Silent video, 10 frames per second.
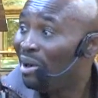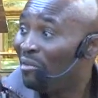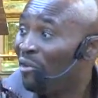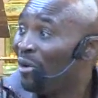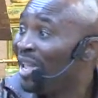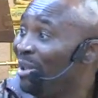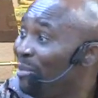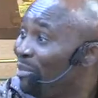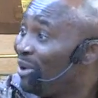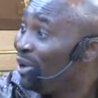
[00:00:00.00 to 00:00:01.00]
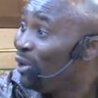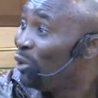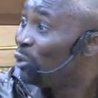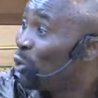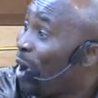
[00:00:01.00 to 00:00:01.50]
for him
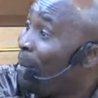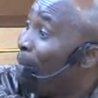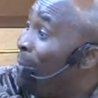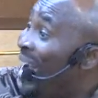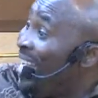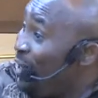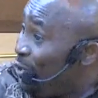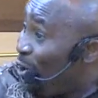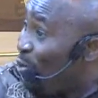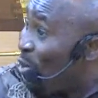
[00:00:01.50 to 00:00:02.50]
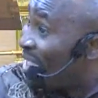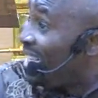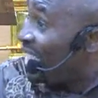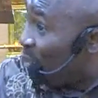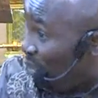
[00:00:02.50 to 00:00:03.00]
to abandon what he
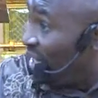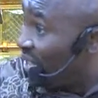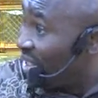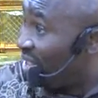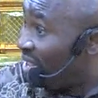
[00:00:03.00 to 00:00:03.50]
has built.